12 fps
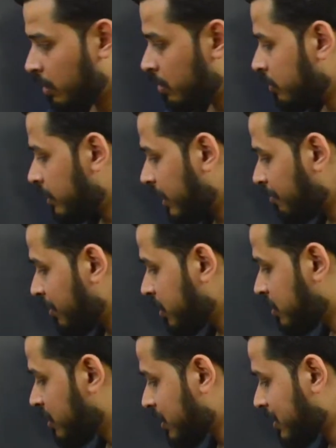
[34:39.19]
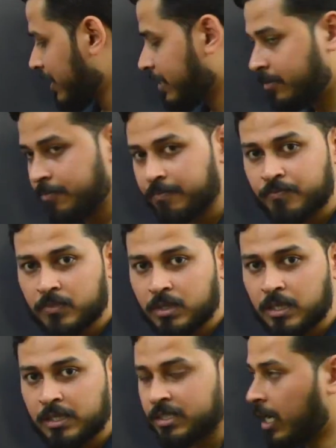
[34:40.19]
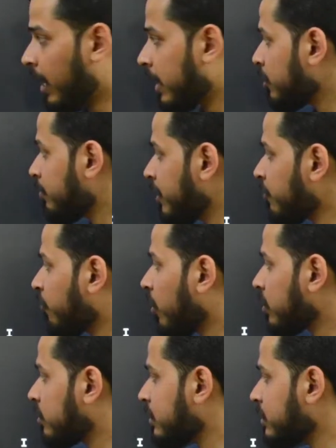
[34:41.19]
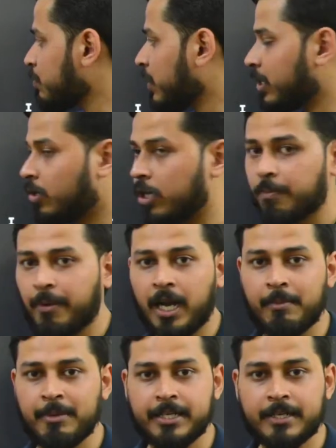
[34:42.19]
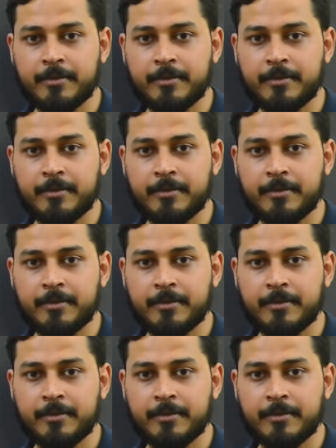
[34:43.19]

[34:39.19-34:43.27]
That means this 10 is the argument for this particular parameter.